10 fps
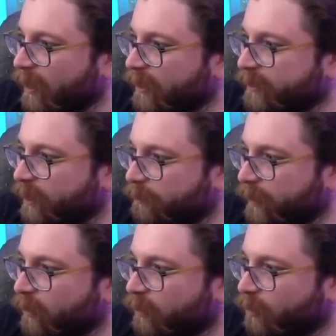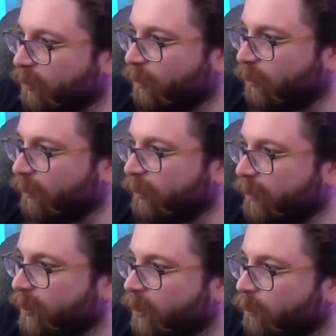its umbilical cord
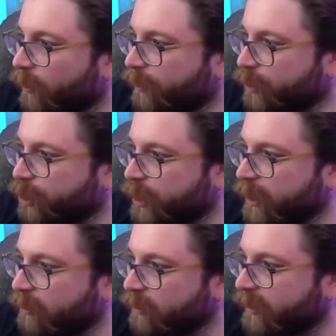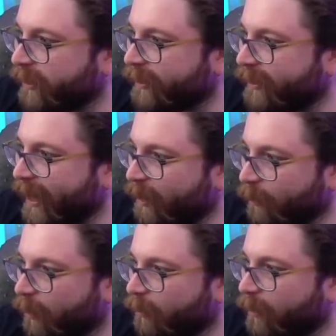with a shield and an
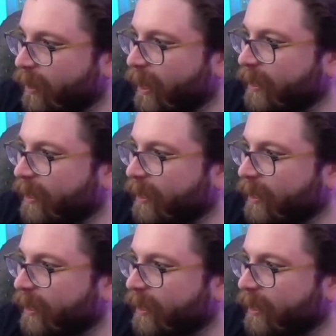arrow